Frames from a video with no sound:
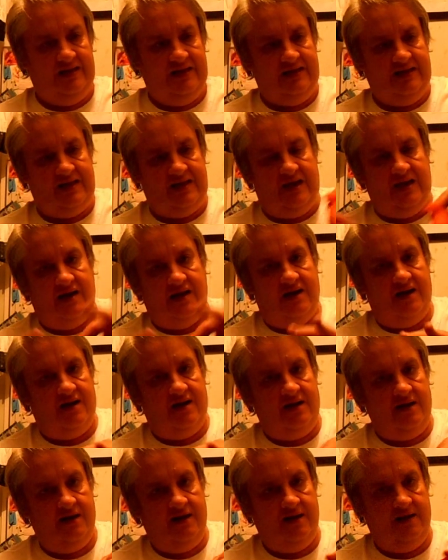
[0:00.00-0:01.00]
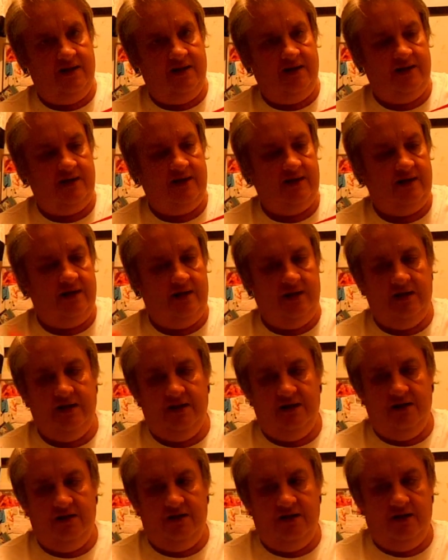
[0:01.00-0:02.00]
Yeah.
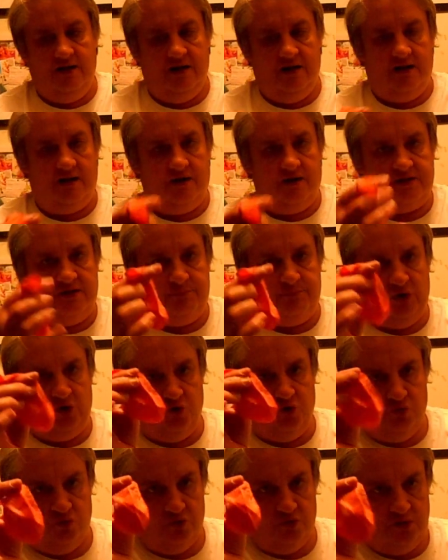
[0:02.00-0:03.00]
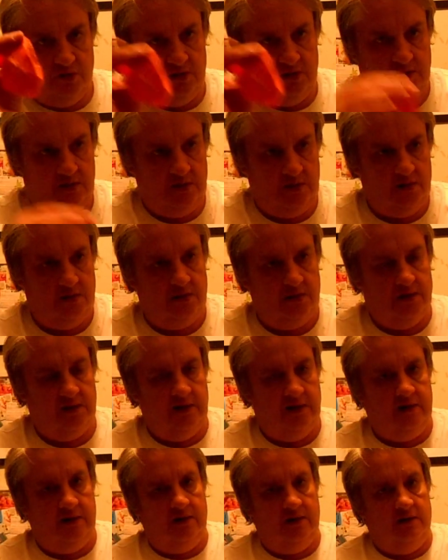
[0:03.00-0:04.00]
I got the balloon.
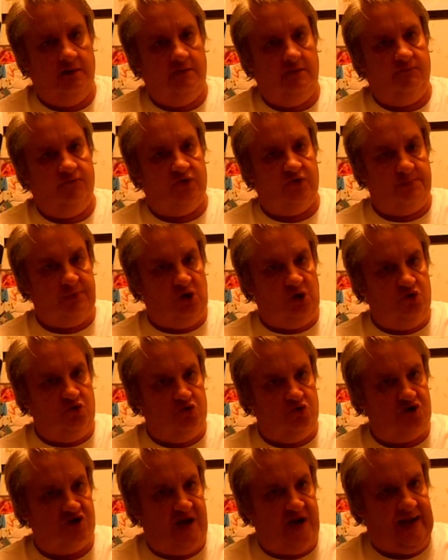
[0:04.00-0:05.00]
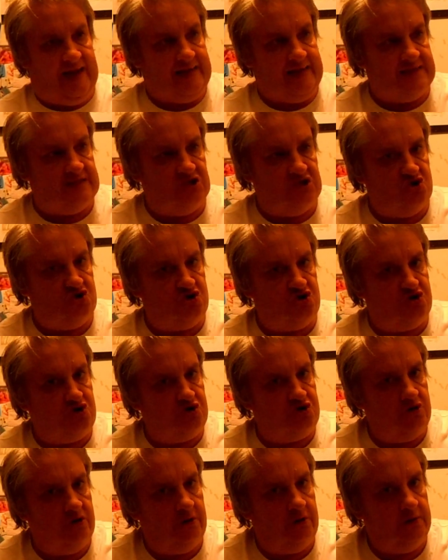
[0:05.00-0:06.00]
For the balloon
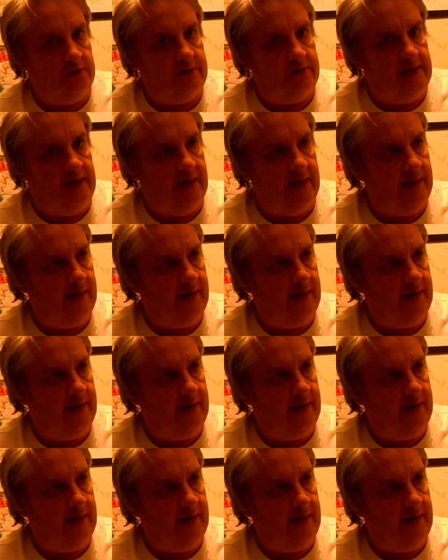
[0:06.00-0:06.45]
challenge. Yeah.